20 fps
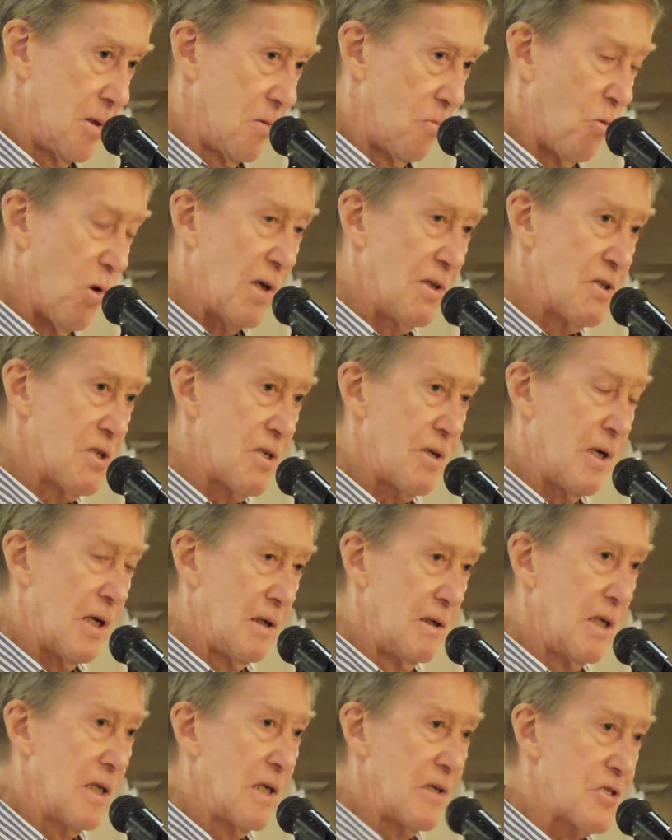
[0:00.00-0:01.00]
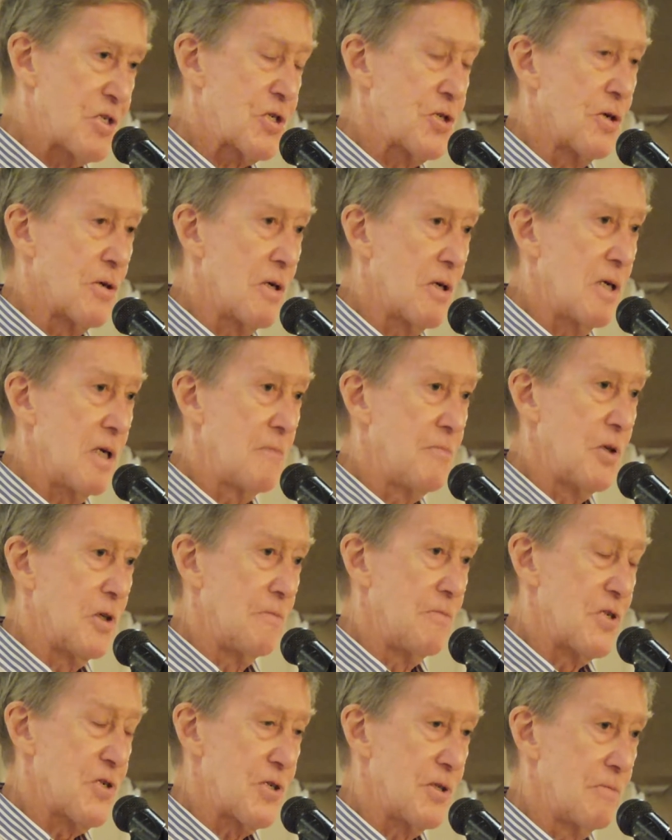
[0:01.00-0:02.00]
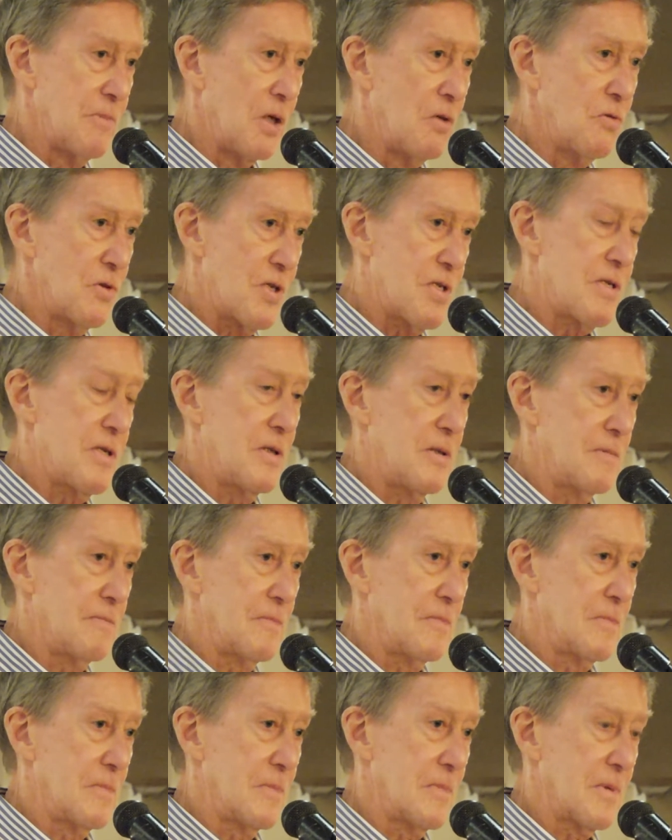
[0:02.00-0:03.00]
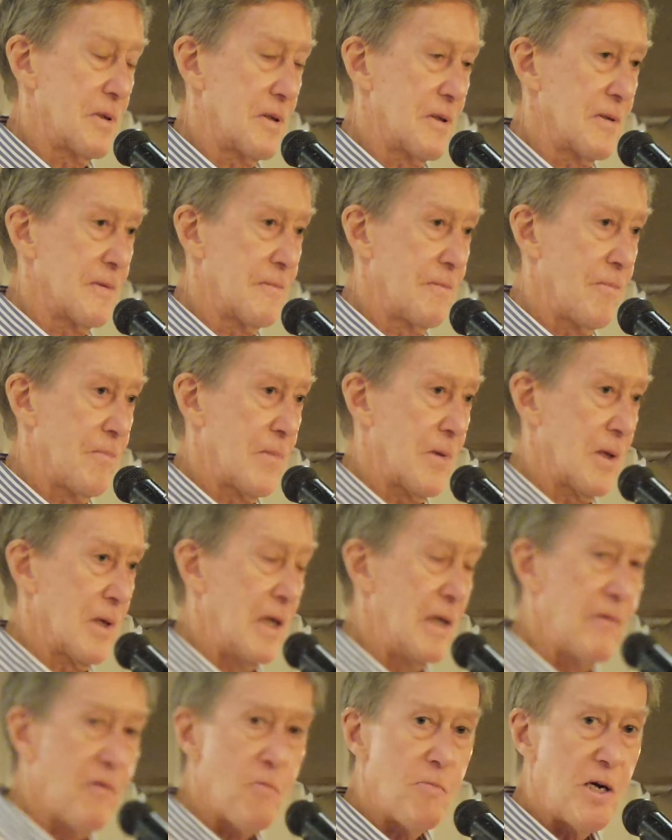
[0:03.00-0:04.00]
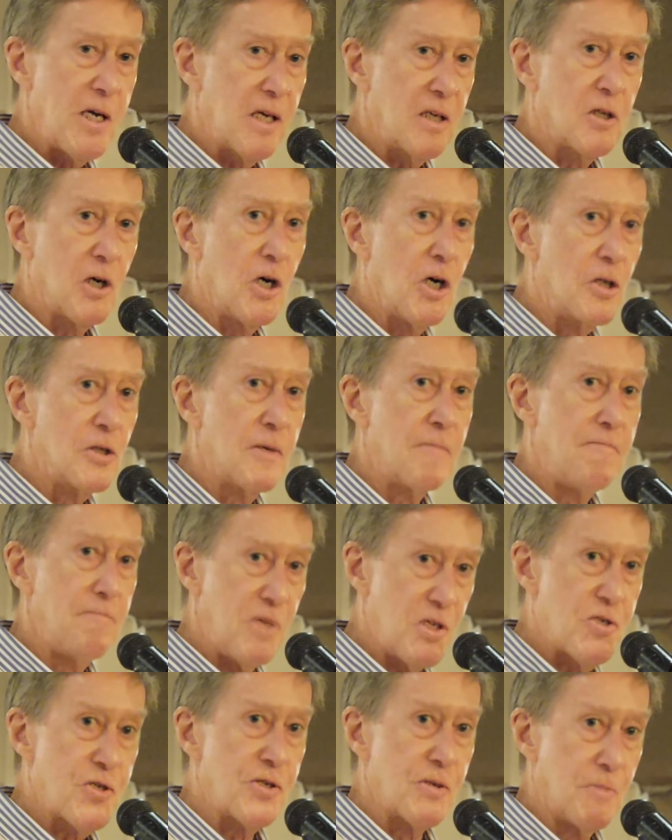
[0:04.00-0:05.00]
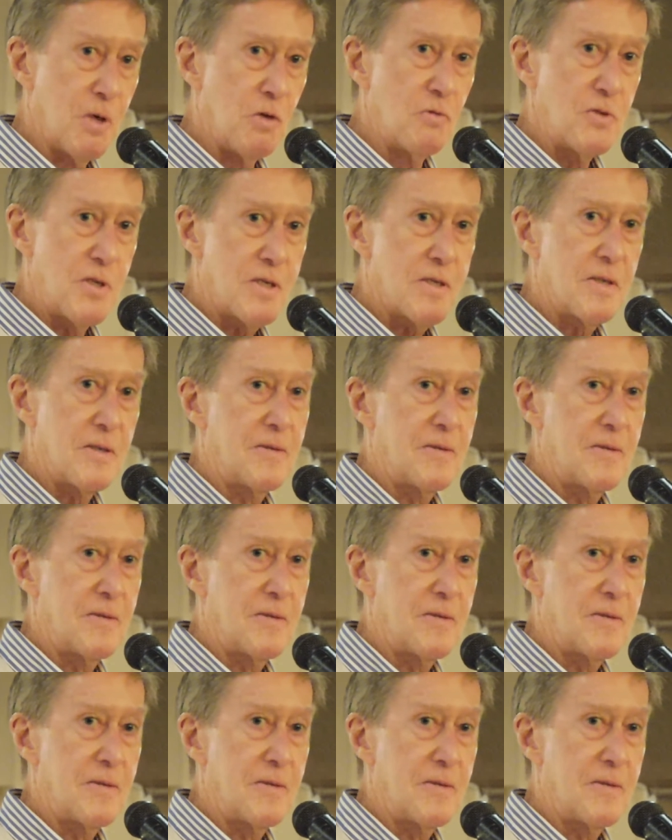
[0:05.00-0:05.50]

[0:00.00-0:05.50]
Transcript: A little story about Mr. Motes, and everybody called him Mr. Motes.